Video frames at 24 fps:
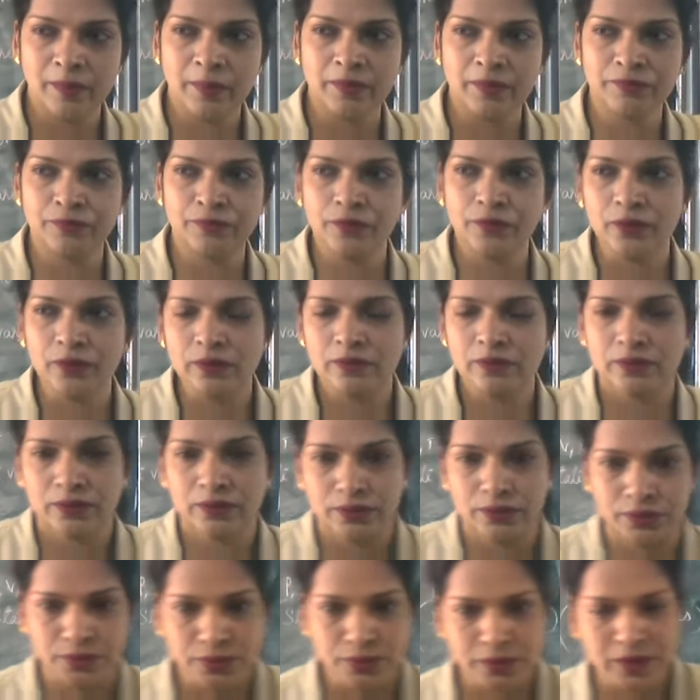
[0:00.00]
before,
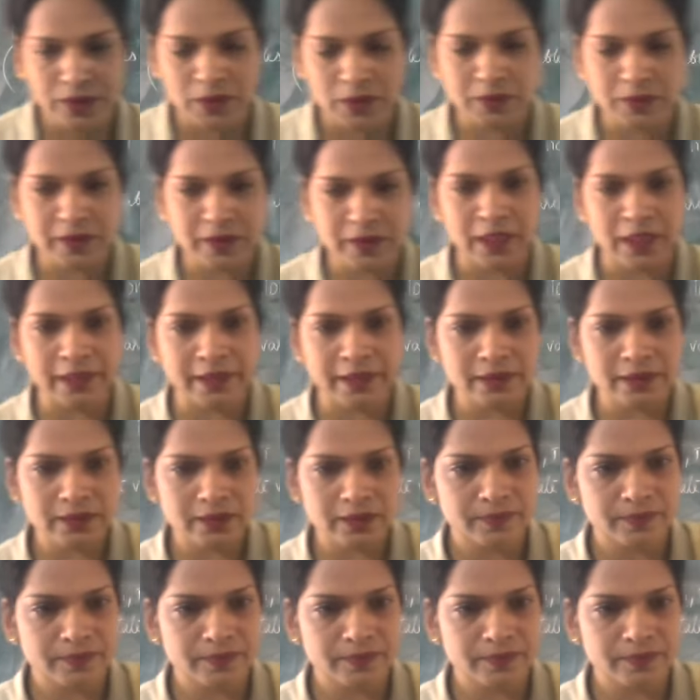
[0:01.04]
2000 liters.